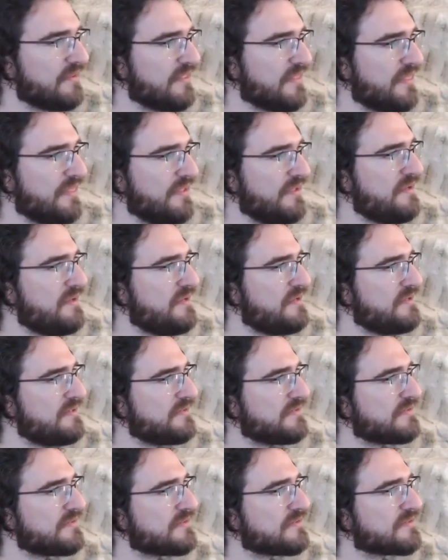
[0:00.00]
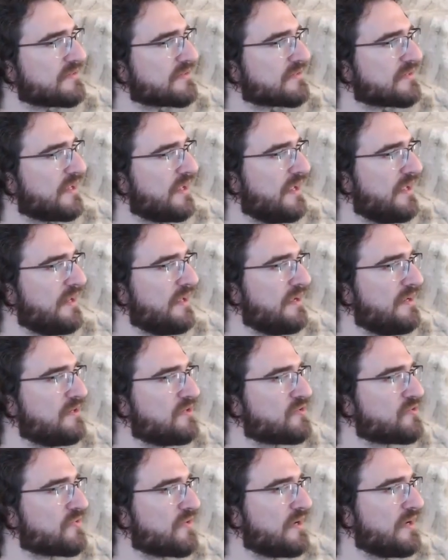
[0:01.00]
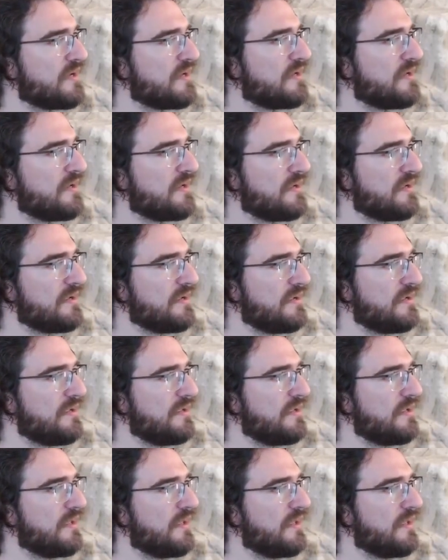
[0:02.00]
this and I try,